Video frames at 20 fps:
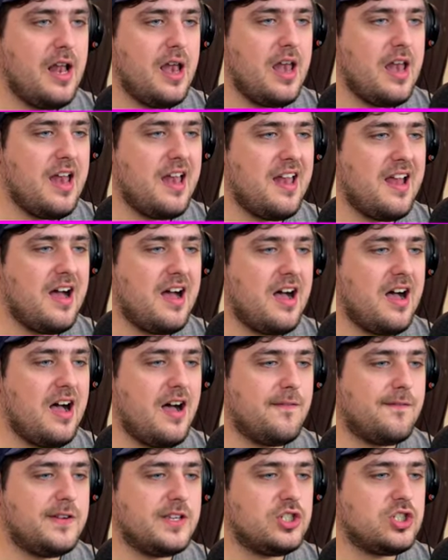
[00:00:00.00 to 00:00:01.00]

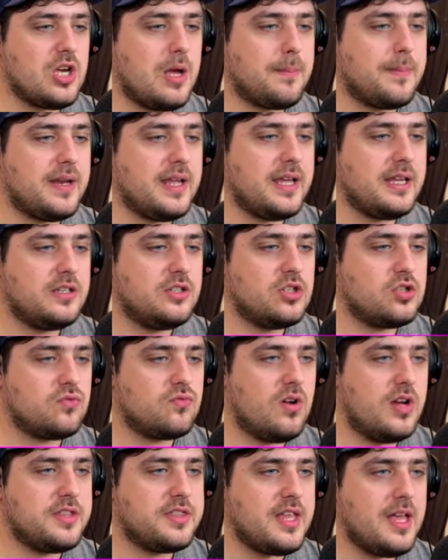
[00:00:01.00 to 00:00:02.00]
Lovely jubbly. Just
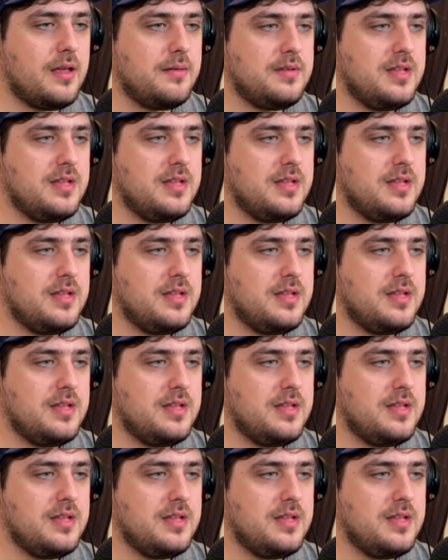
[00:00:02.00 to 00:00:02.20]
right there.